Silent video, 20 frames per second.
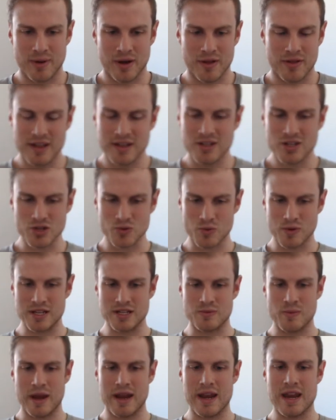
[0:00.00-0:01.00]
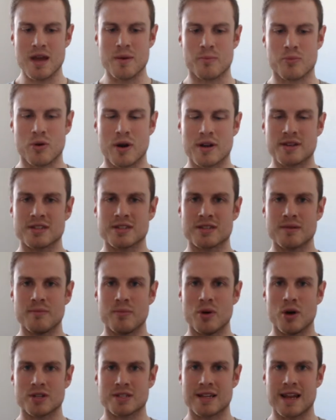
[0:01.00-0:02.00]
I think just with his media presence and
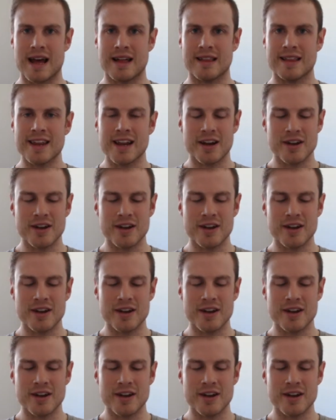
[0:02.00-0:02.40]
personality,